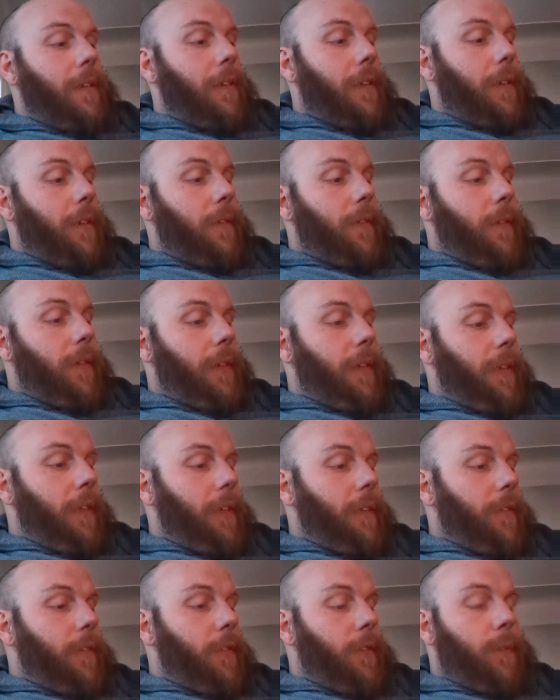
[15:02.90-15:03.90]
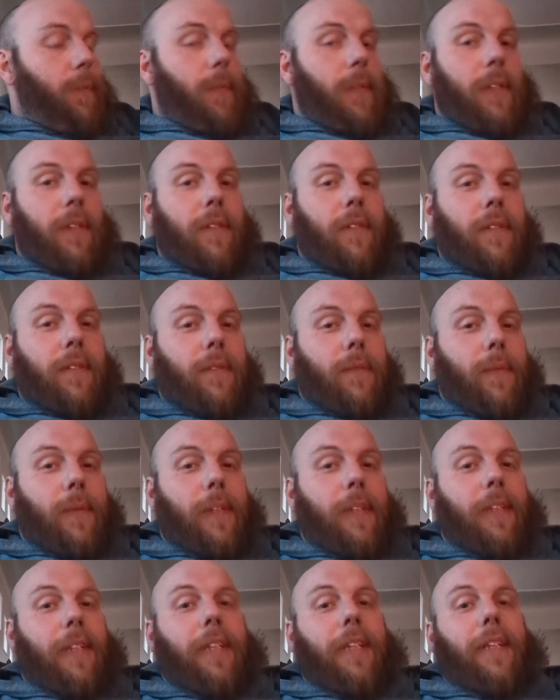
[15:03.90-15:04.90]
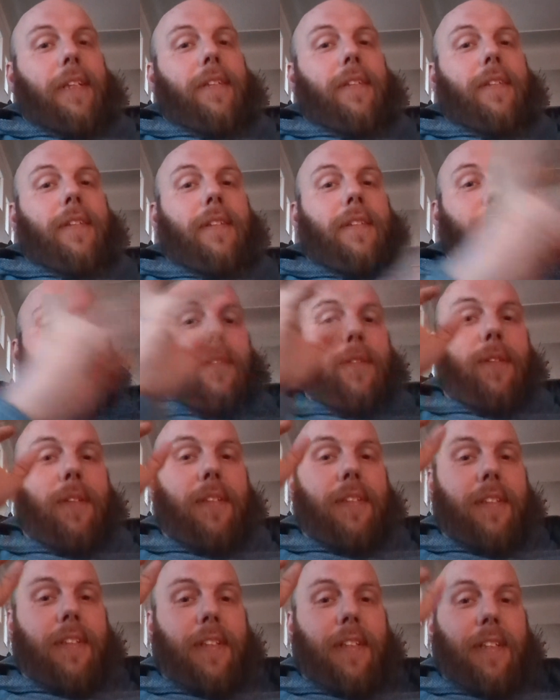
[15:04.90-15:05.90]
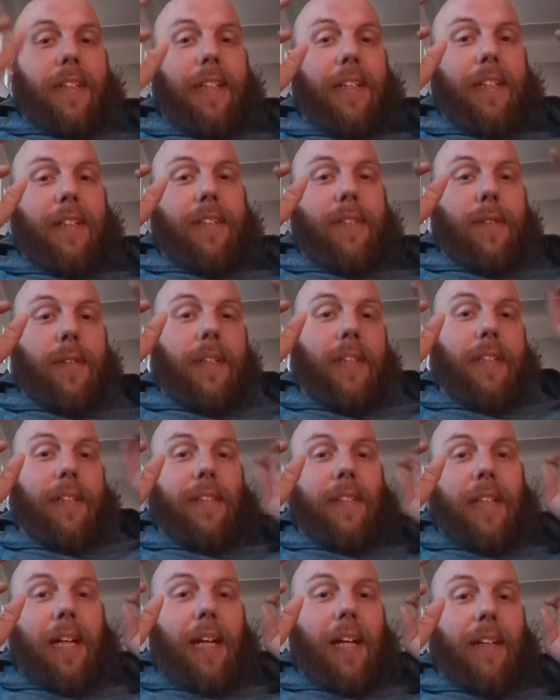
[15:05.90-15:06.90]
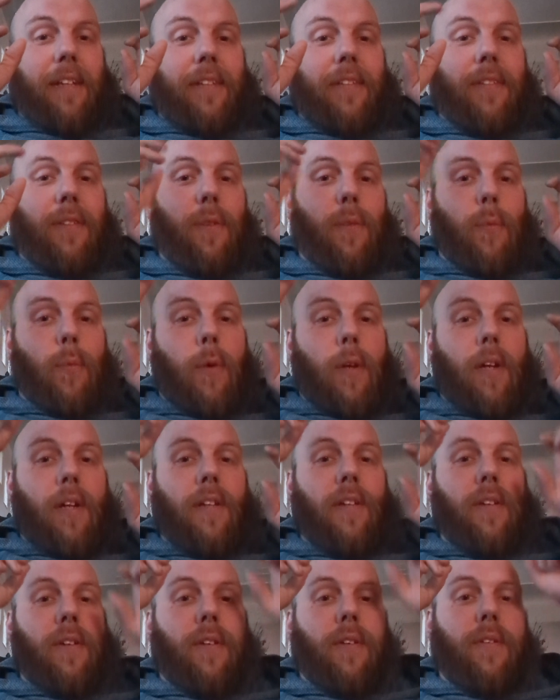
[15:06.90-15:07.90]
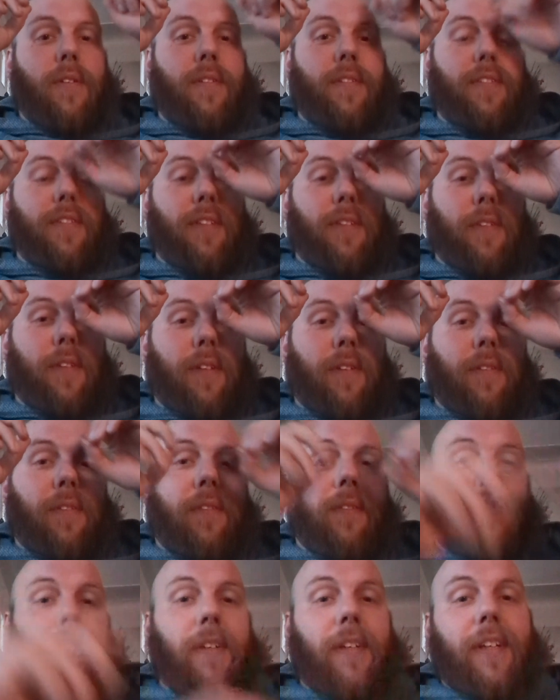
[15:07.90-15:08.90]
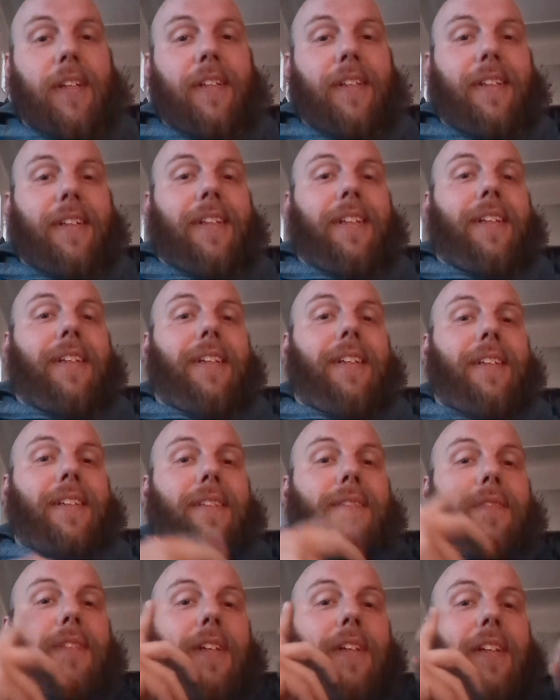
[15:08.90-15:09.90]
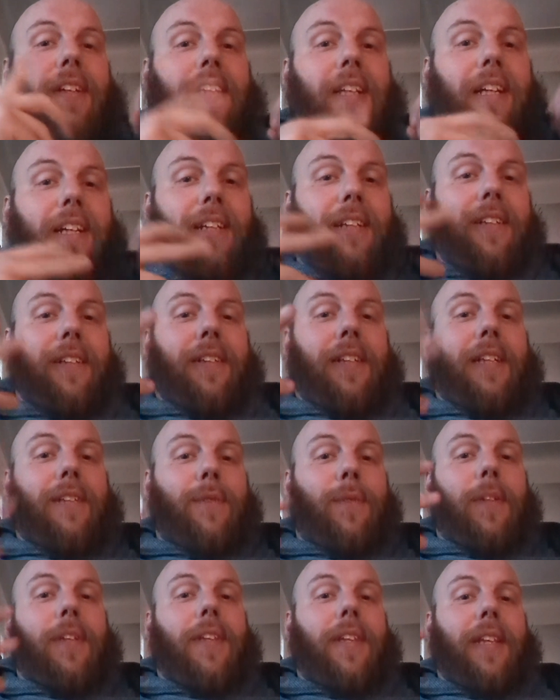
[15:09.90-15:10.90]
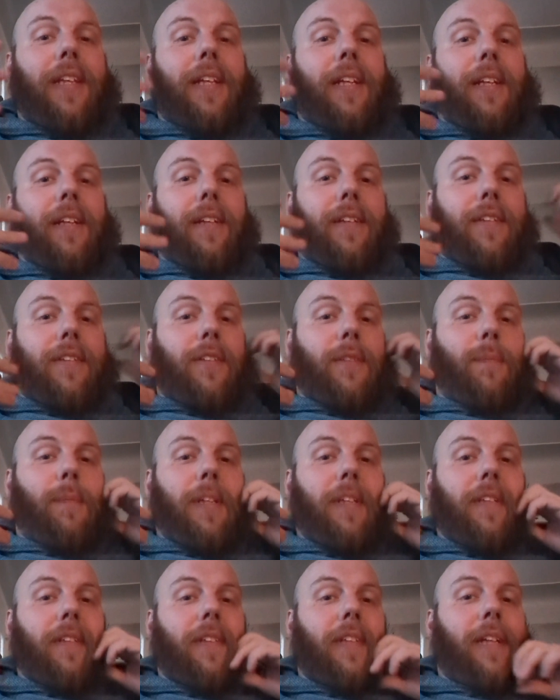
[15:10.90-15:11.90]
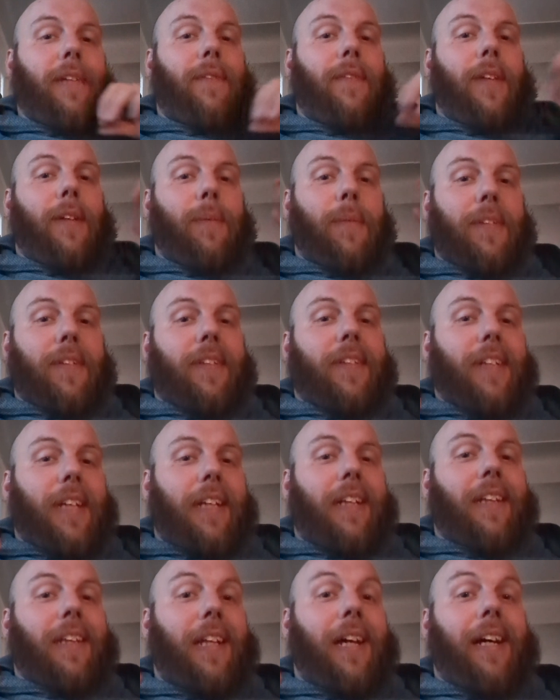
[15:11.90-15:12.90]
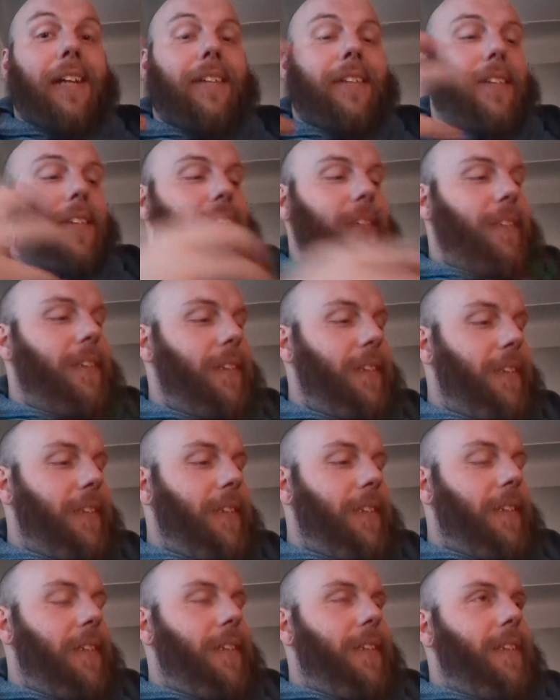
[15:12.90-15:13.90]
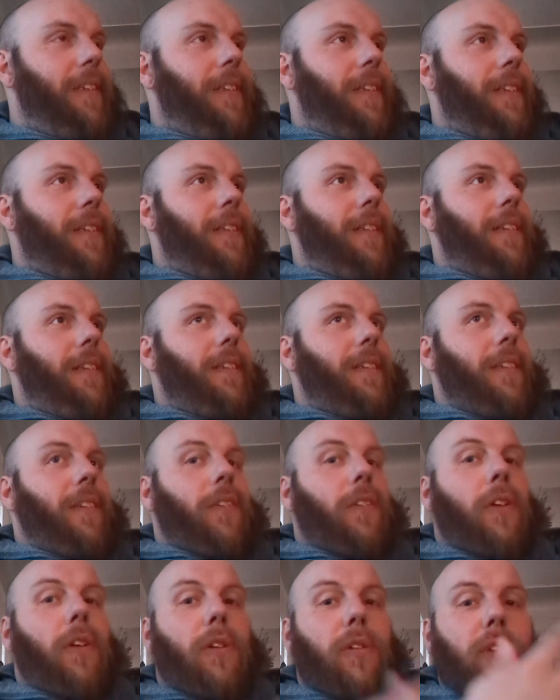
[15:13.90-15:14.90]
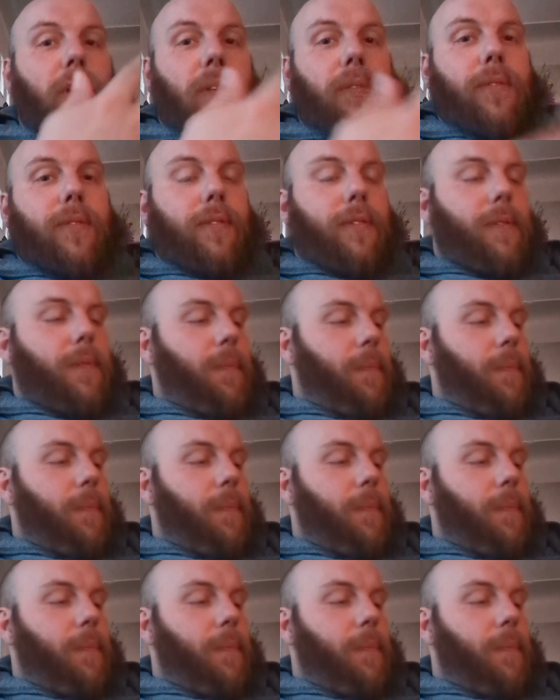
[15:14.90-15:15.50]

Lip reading: You can only think of so much. But yes, it's always is or is not, one or zero, right? It's very that's what thinking is. It's based on that very much that logic, the logos.